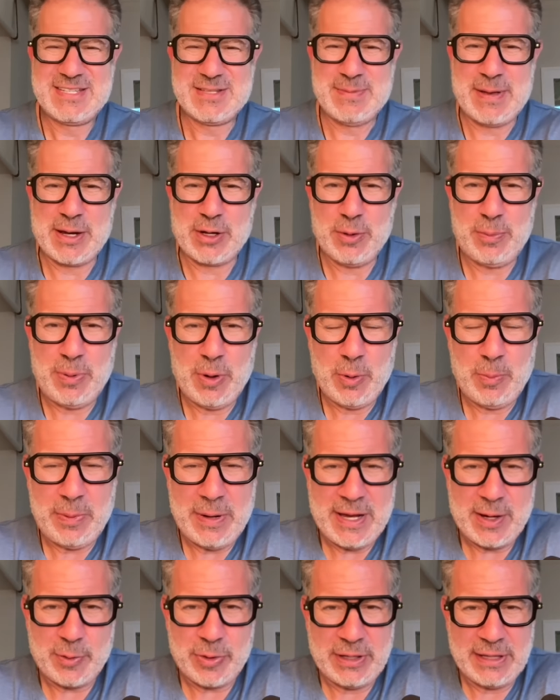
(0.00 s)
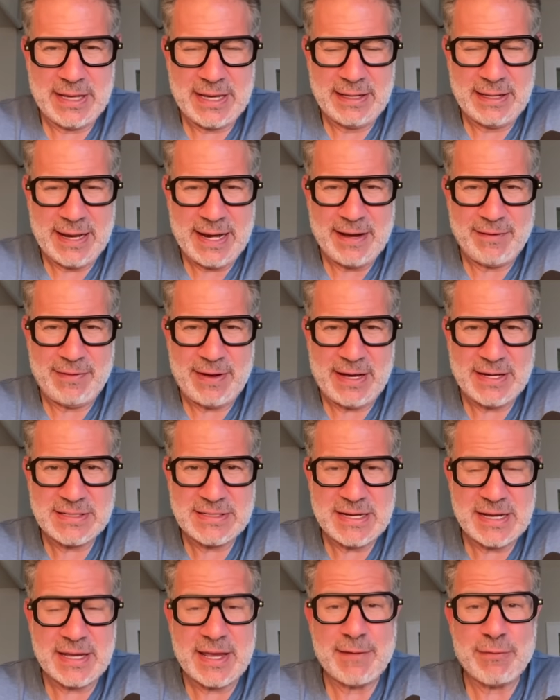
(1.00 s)
This is Michael Popok with the Legal AF Hot
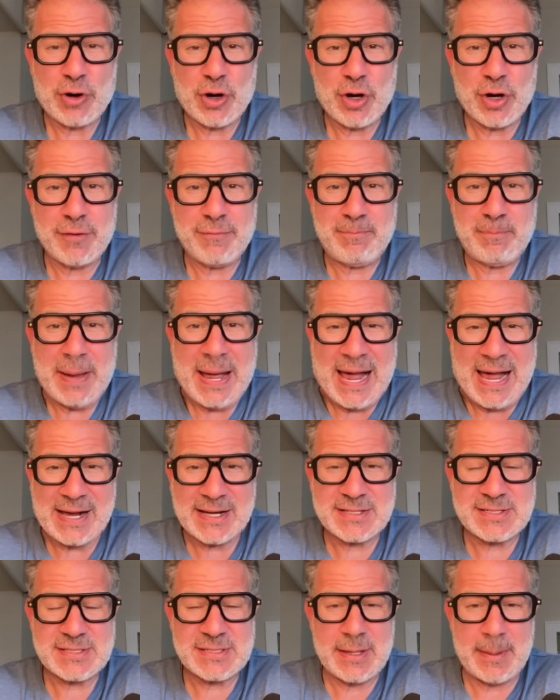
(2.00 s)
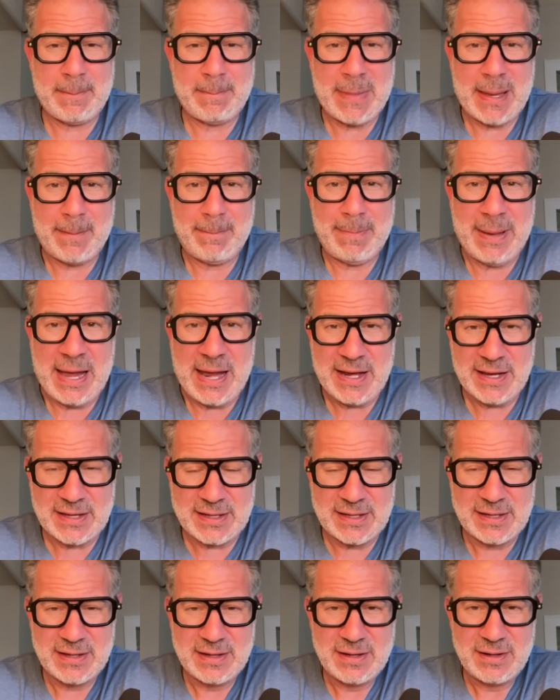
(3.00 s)
Take. Ever heard of Paxum
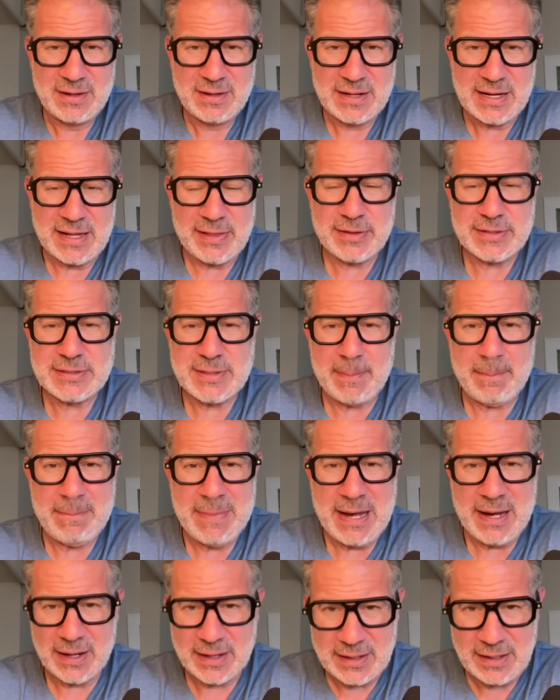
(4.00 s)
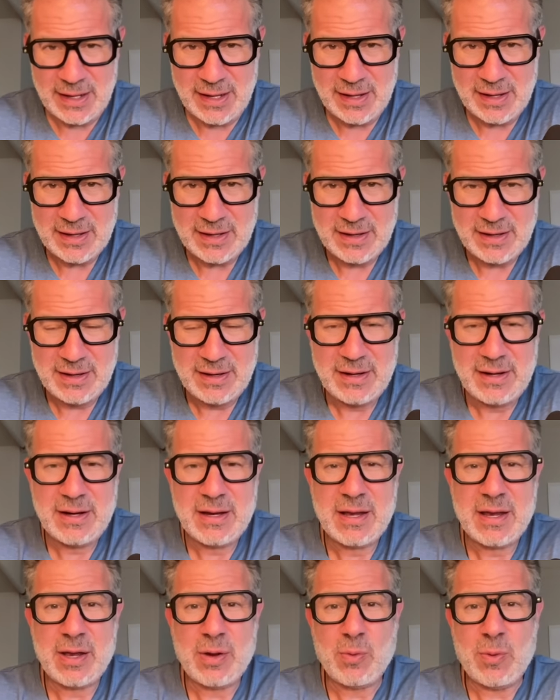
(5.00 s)
Bank in the Dominica?
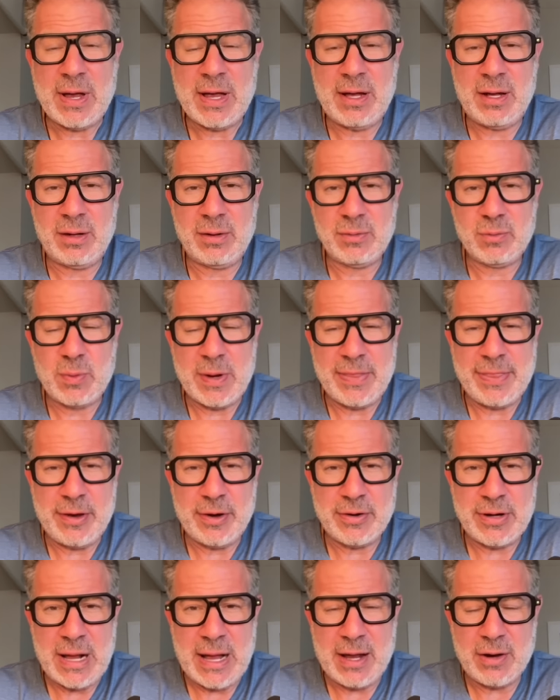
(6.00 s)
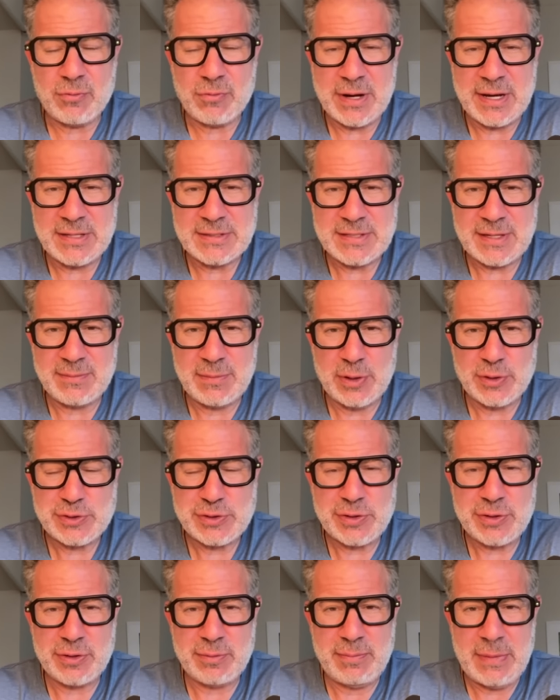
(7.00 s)
Well, when they're not raising most
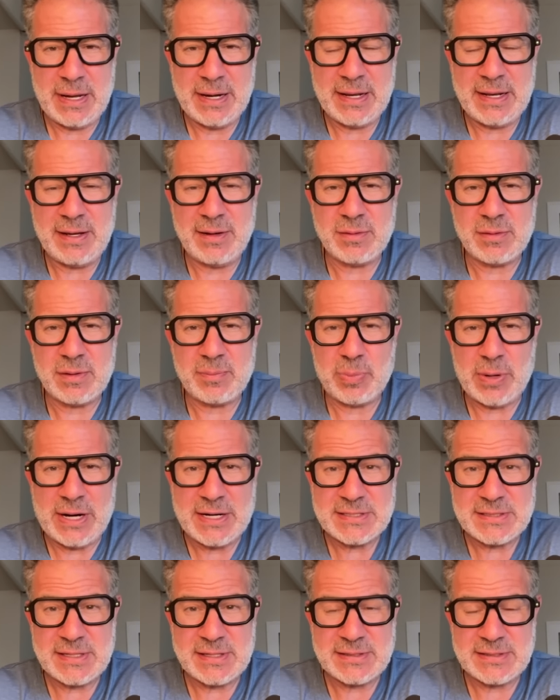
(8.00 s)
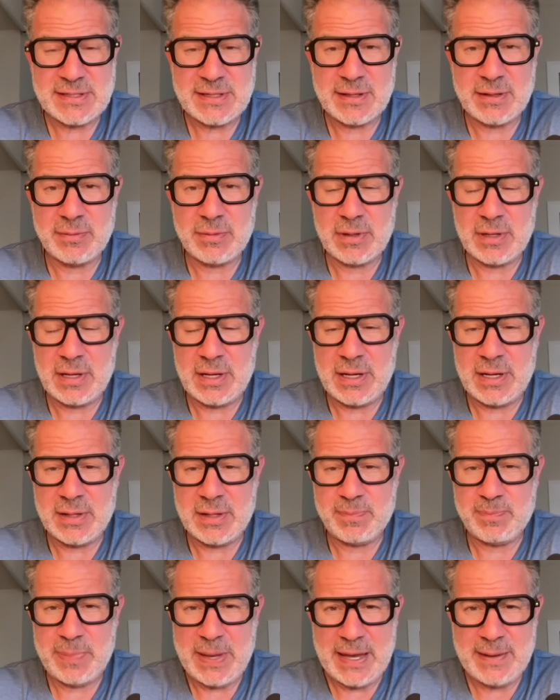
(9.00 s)
of their money processing
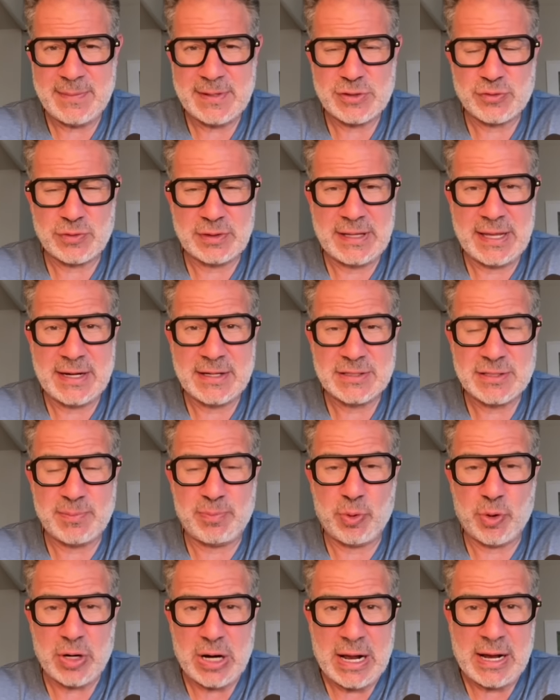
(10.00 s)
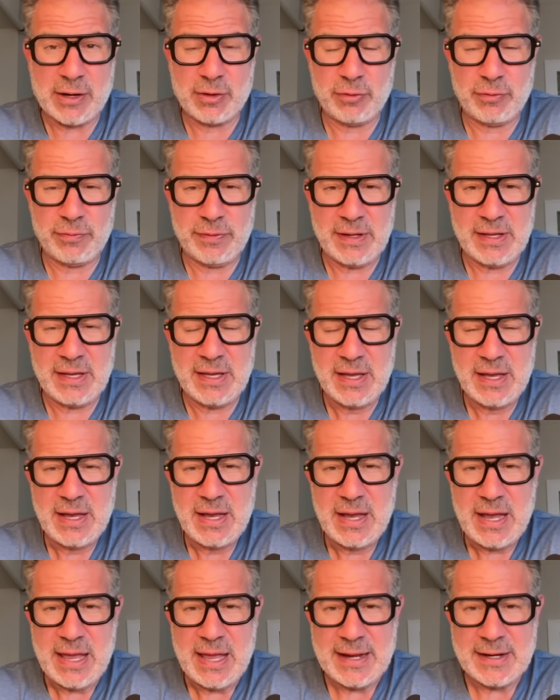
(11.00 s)
payments related to pornography
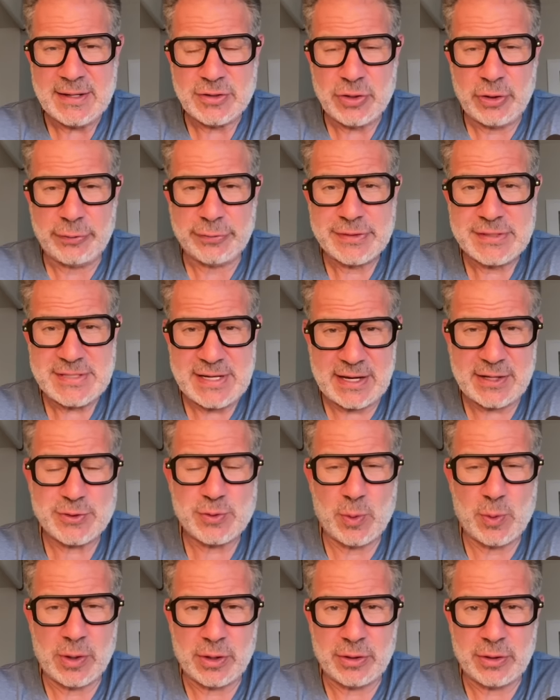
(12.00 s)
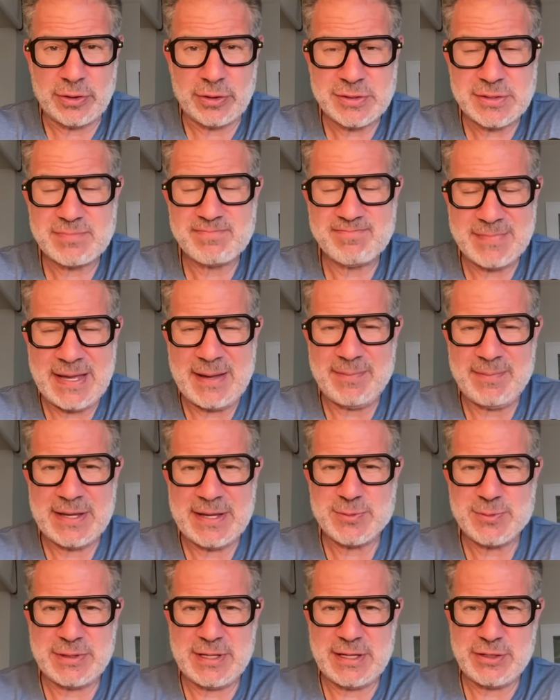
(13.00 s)
and adult sex workers, yeah,
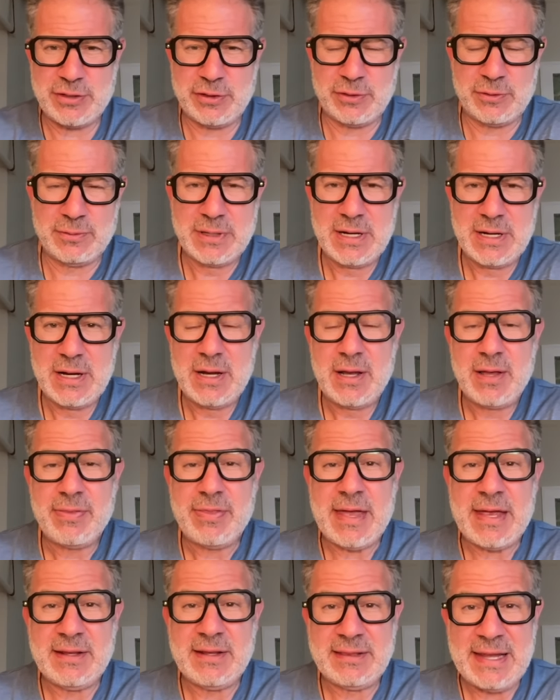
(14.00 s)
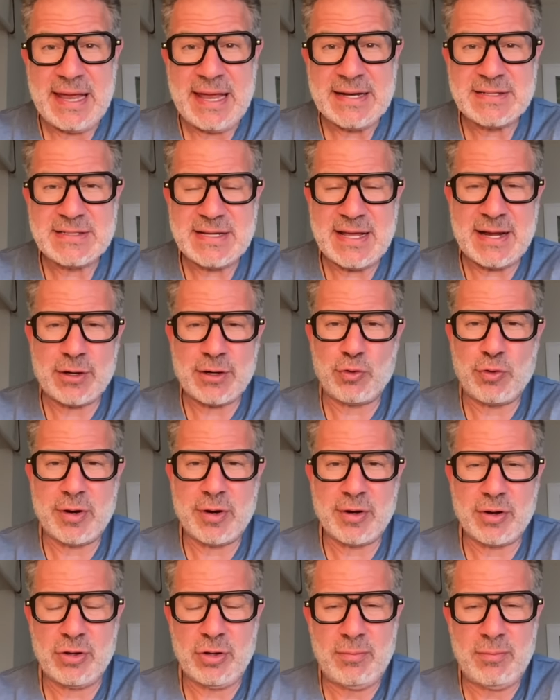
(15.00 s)
that's what they do, they lent at a
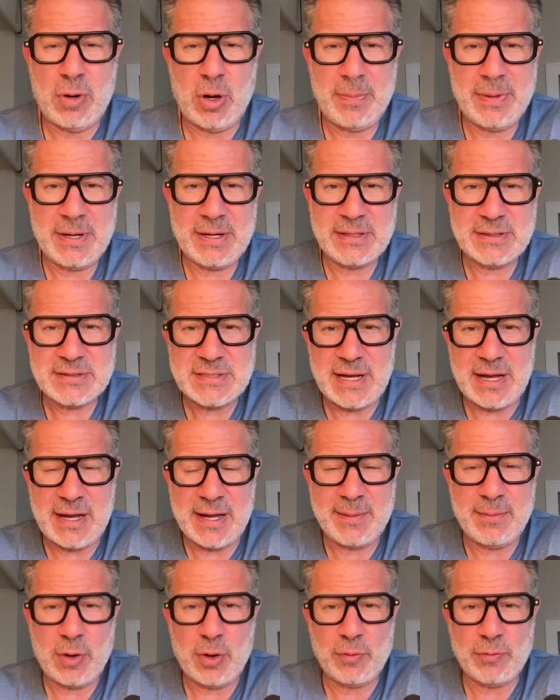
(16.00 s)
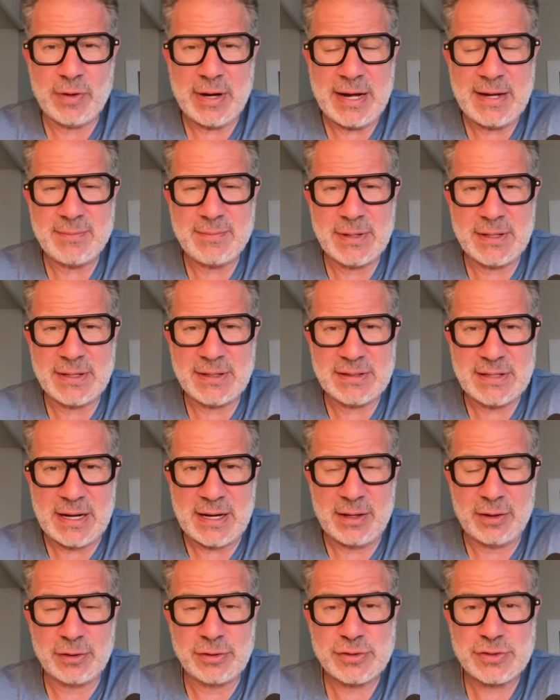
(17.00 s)
critical moment in time over $8 million
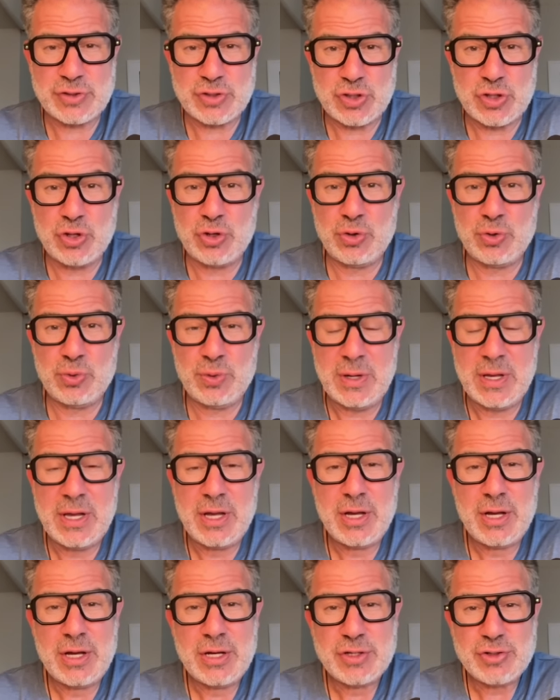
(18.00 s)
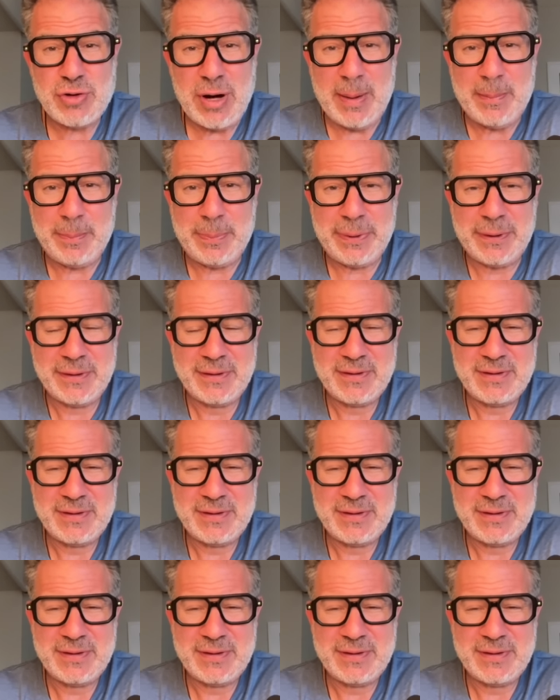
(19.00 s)
to Trump